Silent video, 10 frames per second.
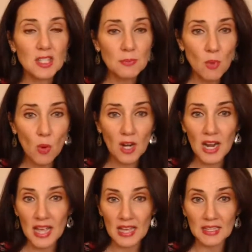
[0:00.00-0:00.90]

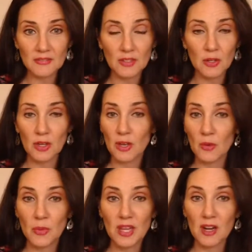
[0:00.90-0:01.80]
more of
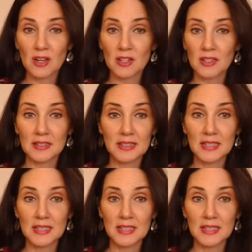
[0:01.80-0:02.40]
we are